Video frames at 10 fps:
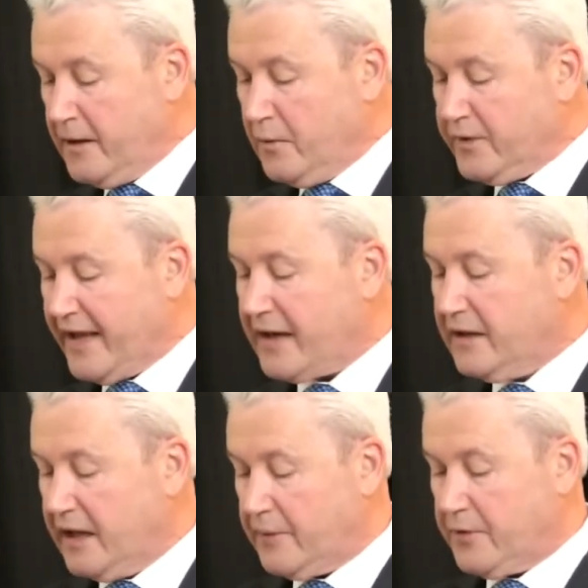Without
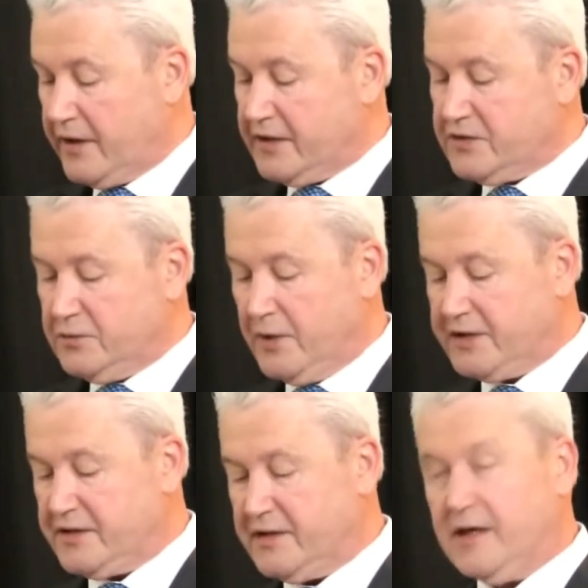elaborating too
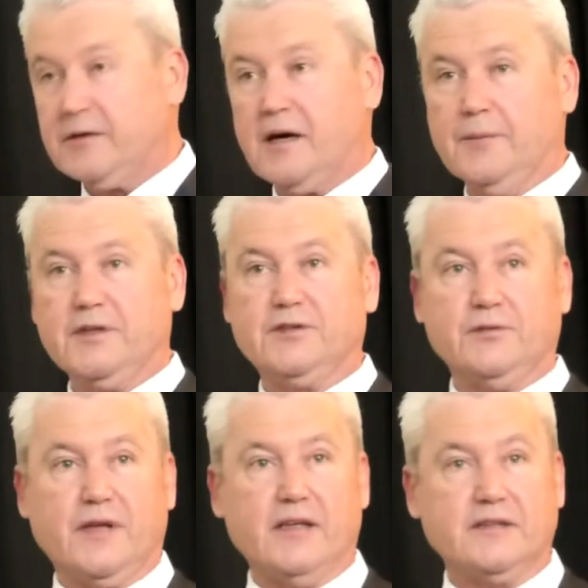much on the upcoming two
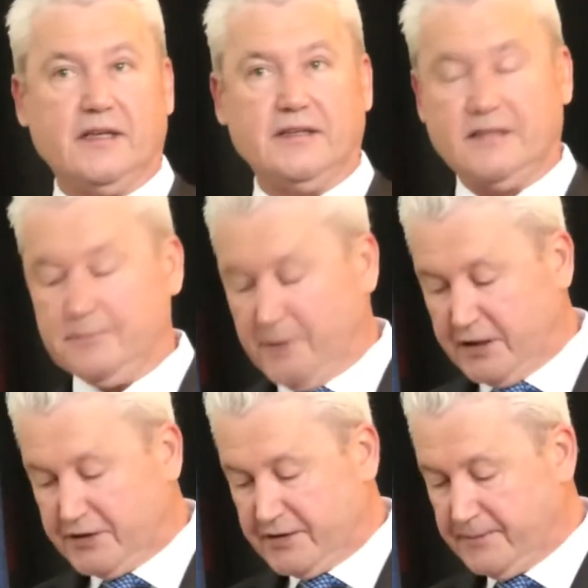thousand eighteen
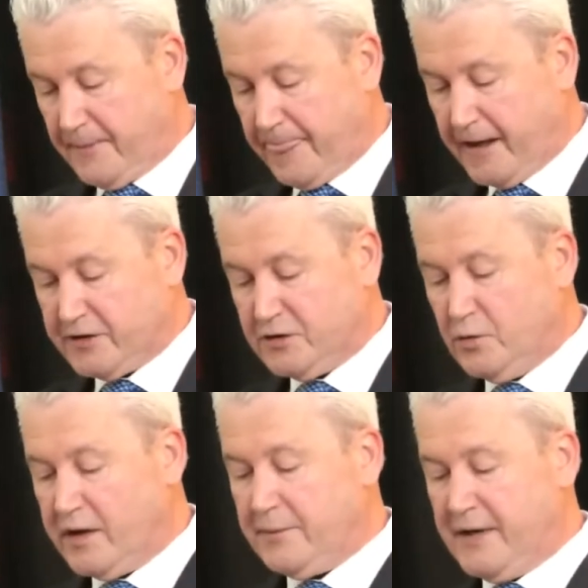budget, I do
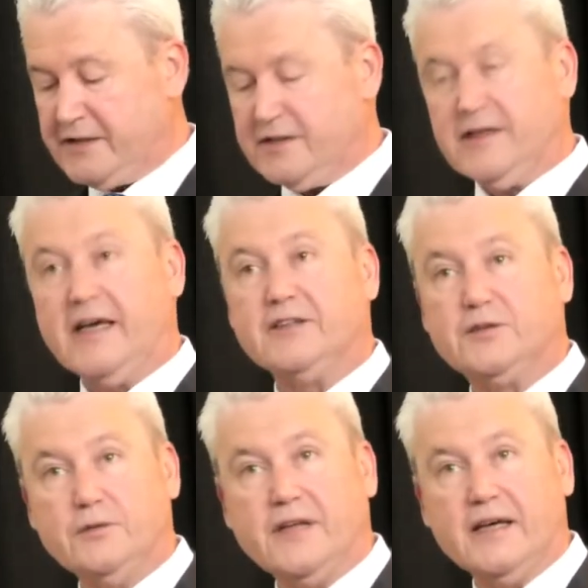want to mention that in
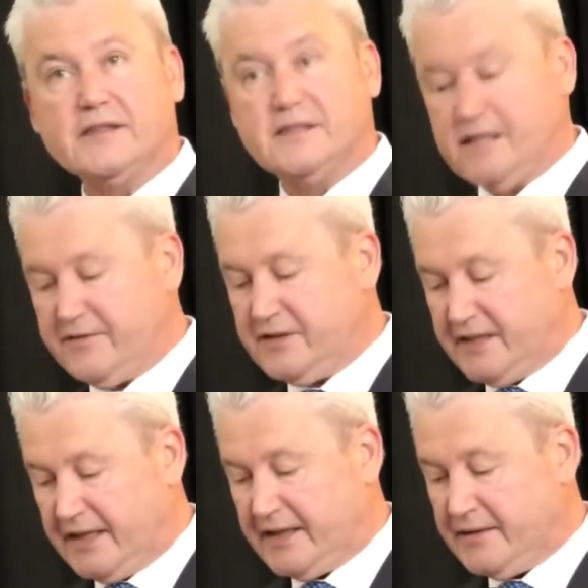two thousand
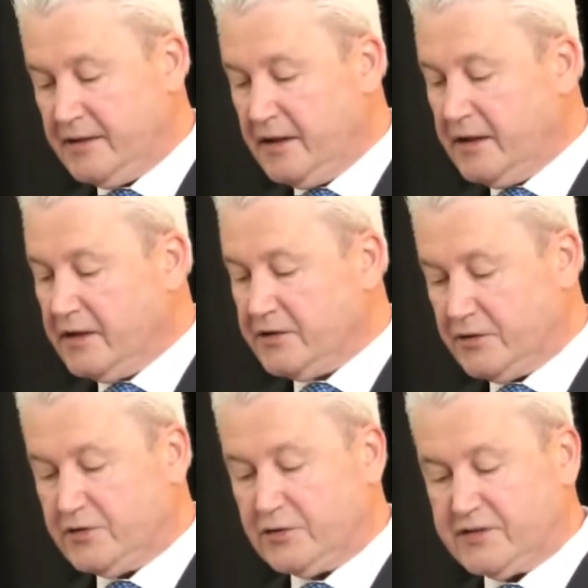seventeen,
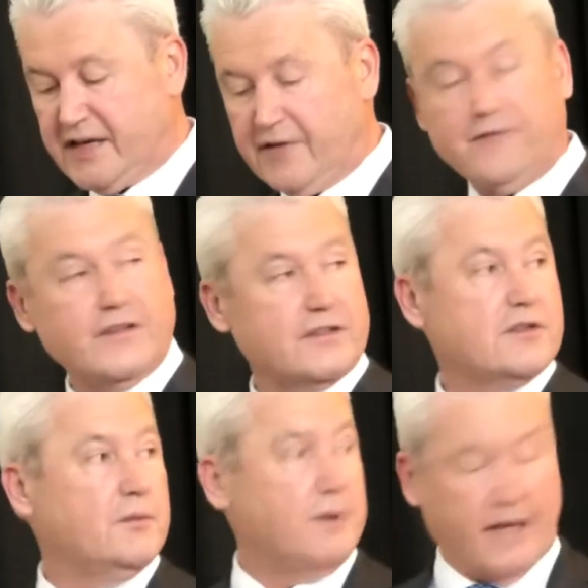due to sound
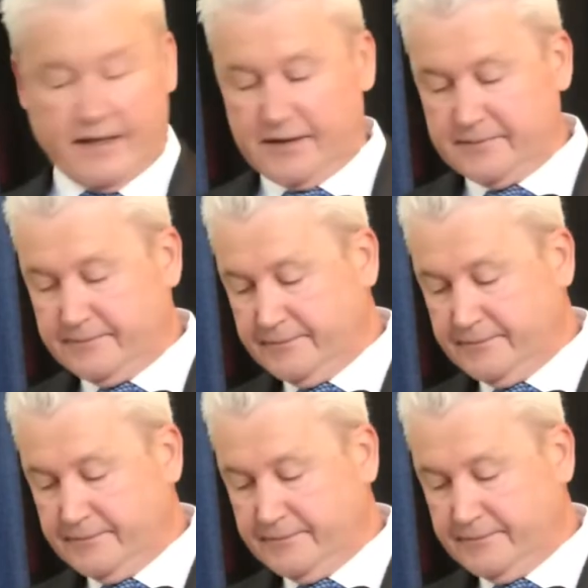physical planning,